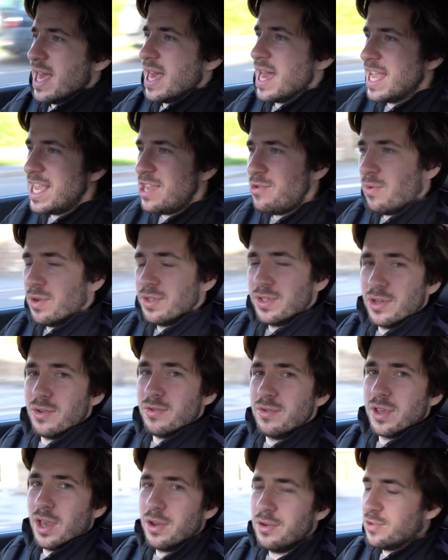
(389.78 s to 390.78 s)
anyone
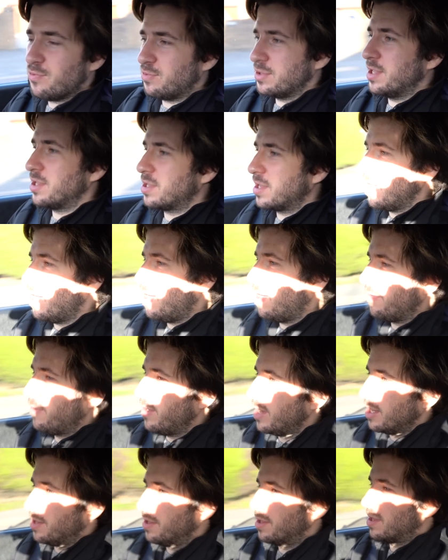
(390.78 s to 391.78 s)
who knows what this
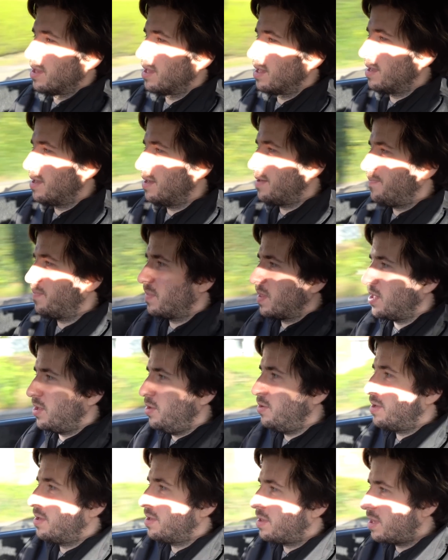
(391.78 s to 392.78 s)
car is,
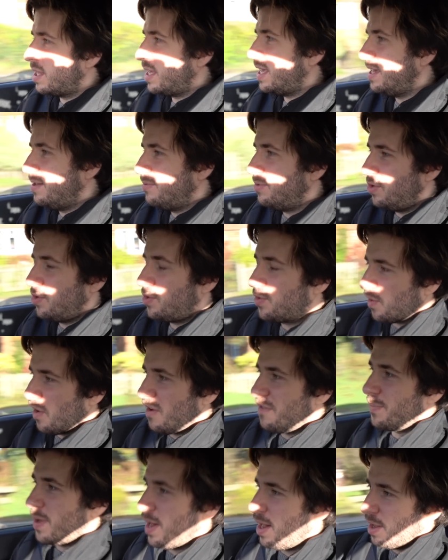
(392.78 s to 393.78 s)
you can see when you
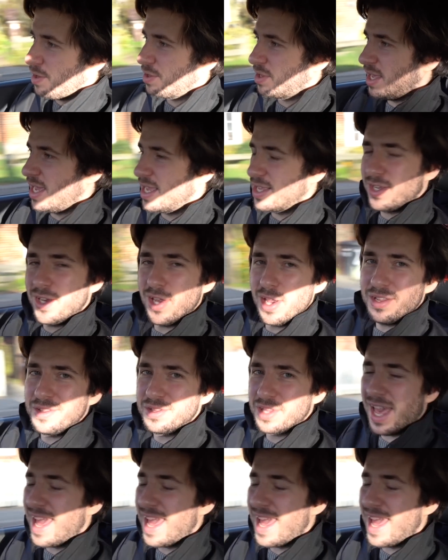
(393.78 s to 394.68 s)
drive past, it turns